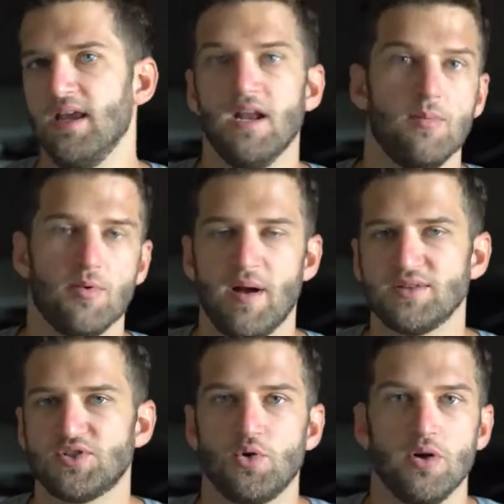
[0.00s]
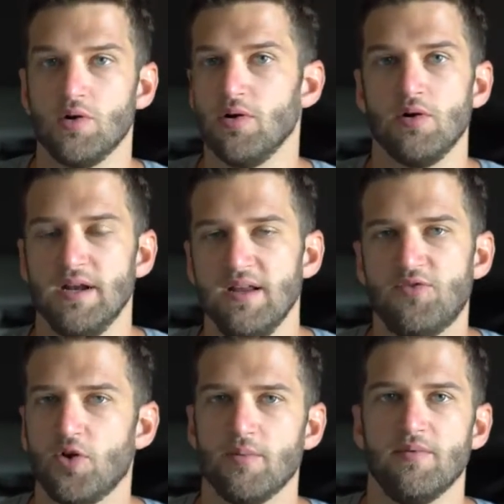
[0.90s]
GitHub repository or any
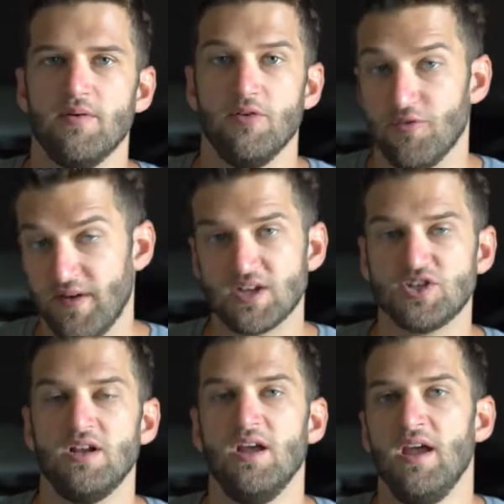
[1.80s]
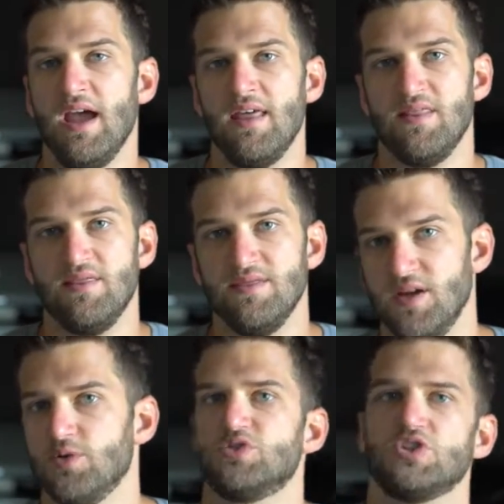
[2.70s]
form or fashion,
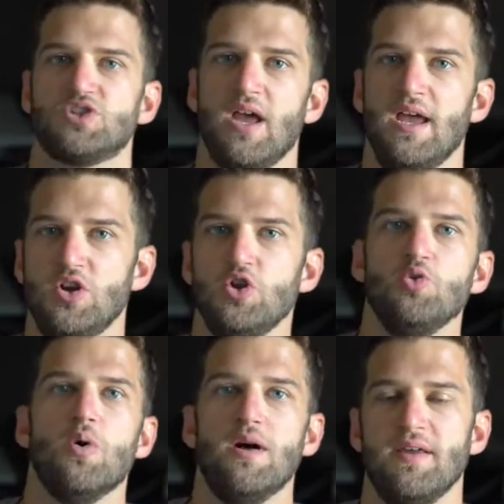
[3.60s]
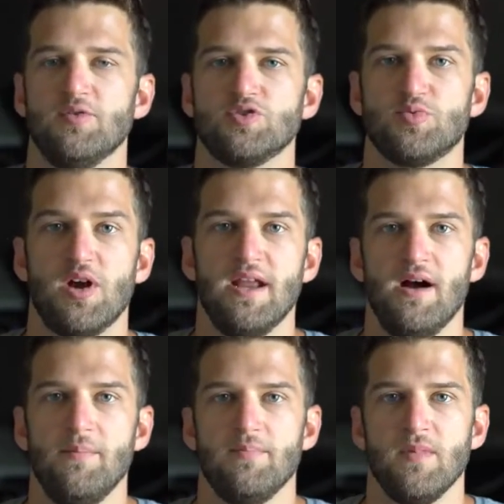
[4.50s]
there was just a new one that was brought
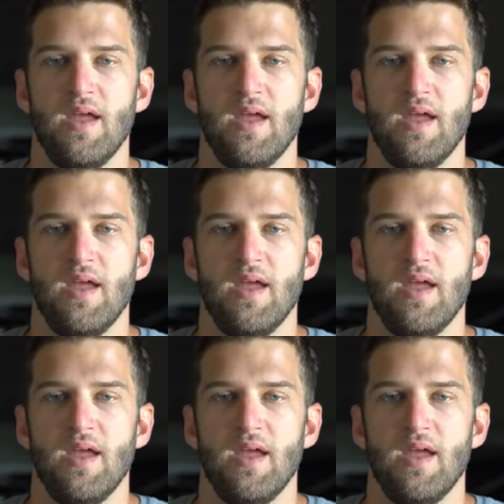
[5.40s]
out.